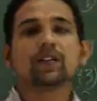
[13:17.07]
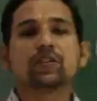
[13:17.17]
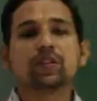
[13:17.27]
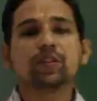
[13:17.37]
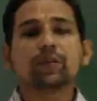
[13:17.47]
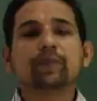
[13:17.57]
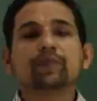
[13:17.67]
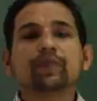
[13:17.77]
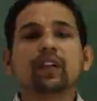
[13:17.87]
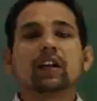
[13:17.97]
So,
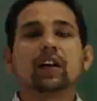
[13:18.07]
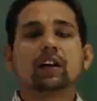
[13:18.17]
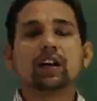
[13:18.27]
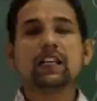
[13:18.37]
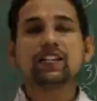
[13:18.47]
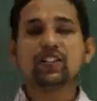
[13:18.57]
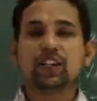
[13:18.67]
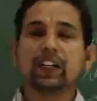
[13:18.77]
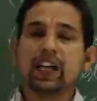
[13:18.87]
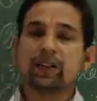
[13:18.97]

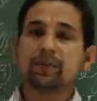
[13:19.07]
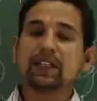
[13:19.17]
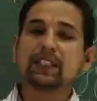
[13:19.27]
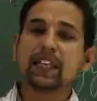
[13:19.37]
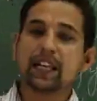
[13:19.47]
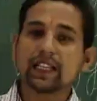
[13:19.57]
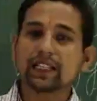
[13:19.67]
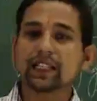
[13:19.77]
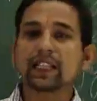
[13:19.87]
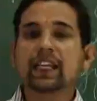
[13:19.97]
cultured animal
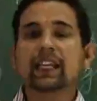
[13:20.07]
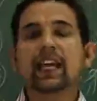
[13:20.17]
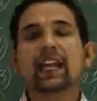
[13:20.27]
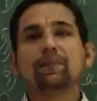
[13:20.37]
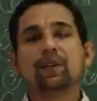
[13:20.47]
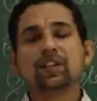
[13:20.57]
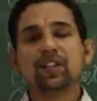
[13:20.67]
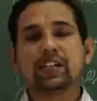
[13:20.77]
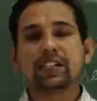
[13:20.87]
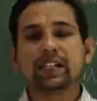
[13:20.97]
cells can be
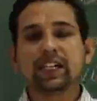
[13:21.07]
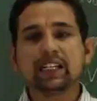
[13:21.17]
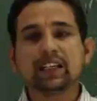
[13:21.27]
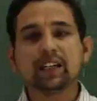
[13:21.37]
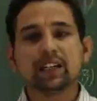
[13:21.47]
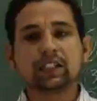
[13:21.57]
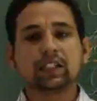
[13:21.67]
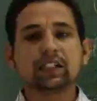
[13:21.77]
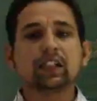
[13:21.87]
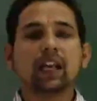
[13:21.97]
genetically
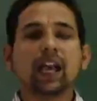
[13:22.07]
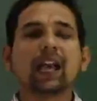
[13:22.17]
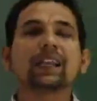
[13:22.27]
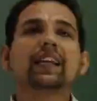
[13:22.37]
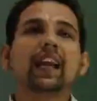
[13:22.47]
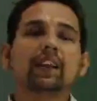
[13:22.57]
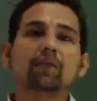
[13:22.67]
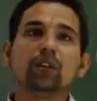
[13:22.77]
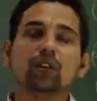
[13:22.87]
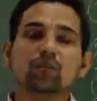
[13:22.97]
altered and
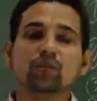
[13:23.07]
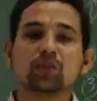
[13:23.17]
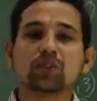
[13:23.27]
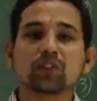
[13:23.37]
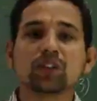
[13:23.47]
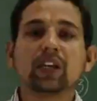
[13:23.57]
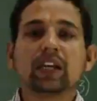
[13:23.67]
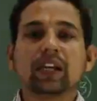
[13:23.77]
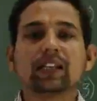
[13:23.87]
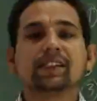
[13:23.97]
can be used
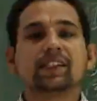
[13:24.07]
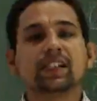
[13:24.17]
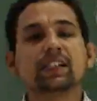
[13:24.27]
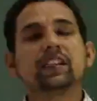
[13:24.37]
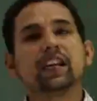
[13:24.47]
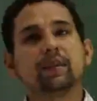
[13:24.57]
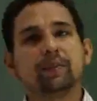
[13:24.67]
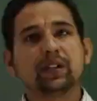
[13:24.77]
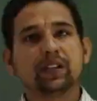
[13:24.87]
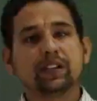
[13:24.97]
in gene
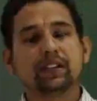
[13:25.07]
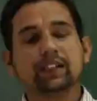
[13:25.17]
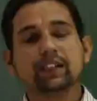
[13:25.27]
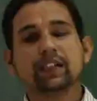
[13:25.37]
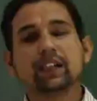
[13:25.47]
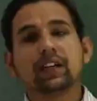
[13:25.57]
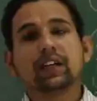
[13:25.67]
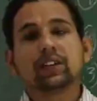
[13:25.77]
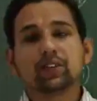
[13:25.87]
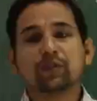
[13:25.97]
therapy technique.
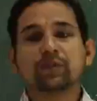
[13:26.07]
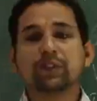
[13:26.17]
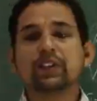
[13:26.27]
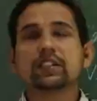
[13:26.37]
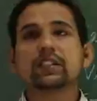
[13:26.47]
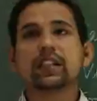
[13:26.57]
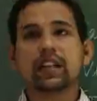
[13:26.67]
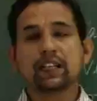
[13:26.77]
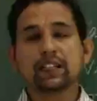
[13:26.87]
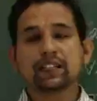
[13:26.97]
So, first
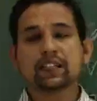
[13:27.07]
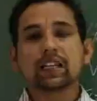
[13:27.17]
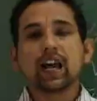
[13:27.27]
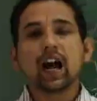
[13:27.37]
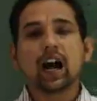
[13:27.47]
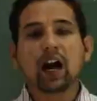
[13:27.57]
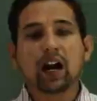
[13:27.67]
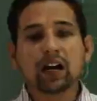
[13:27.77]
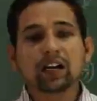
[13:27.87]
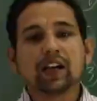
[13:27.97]
cells
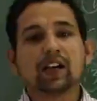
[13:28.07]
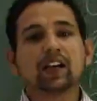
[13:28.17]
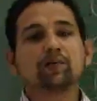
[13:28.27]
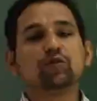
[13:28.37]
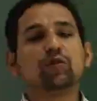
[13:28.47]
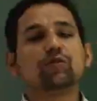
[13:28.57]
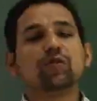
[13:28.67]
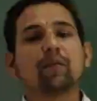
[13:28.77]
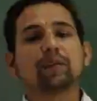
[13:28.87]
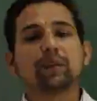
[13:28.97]
are removed
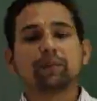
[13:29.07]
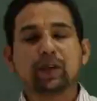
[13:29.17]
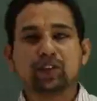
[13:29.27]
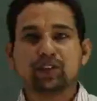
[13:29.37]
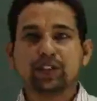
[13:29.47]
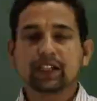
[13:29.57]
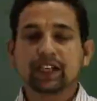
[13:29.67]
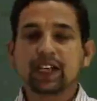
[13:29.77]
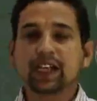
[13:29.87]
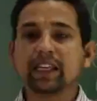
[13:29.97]
from the
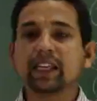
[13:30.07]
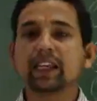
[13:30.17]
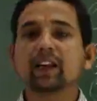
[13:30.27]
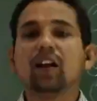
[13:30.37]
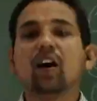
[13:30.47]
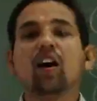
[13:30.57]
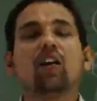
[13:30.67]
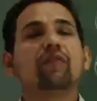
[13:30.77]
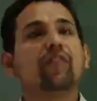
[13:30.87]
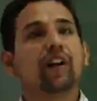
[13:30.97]
patient lacking
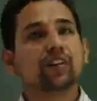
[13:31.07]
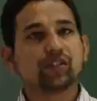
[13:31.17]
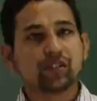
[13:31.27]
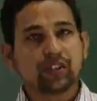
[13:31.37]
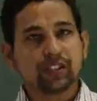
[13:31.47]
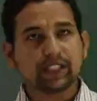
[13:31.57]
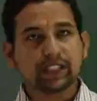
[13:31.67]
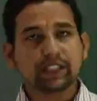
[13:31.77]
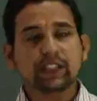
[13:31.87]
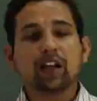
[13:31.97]
of functional
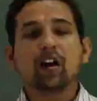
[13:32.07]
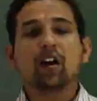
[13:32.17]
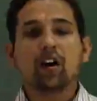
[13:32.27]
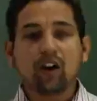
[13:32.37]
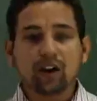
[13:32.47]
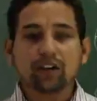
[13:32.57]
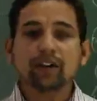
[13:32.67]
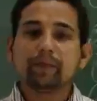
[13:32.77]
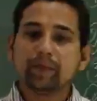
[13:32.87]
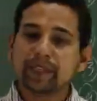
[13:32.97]
gene or
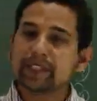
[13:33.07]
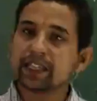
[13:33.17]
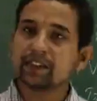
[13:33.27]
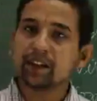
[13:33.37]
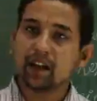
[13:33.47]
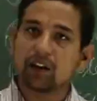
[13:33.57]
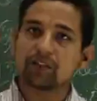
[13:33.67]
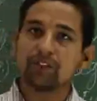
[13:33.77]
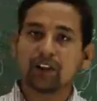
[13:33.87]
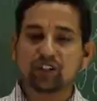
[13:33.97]
missing
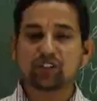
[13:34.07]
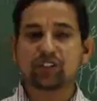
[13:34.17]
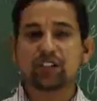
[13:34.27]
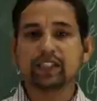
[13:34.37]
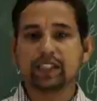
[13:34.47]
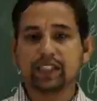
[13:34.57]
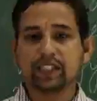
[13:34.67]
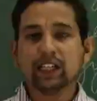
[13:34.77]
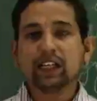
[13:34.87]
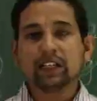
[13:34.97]
a functional gene.